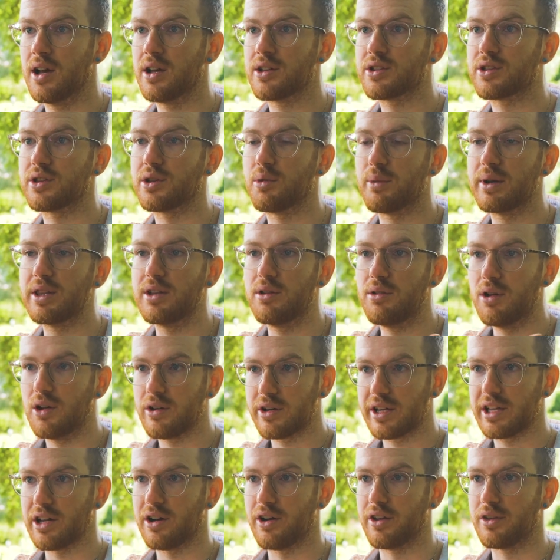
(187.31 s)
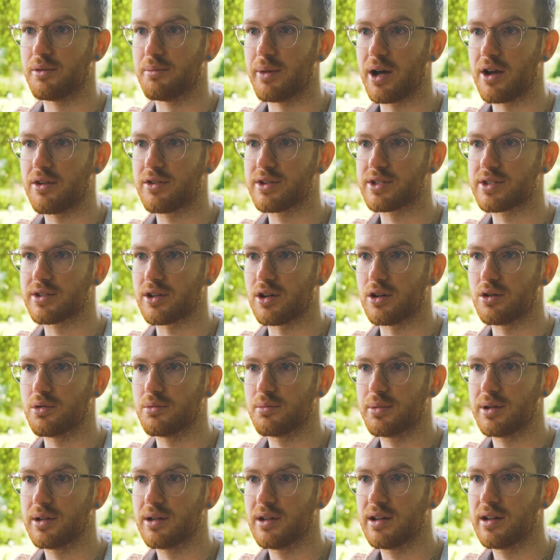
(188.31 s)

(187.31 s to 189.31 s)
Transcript: So that when you look at it on the microscope,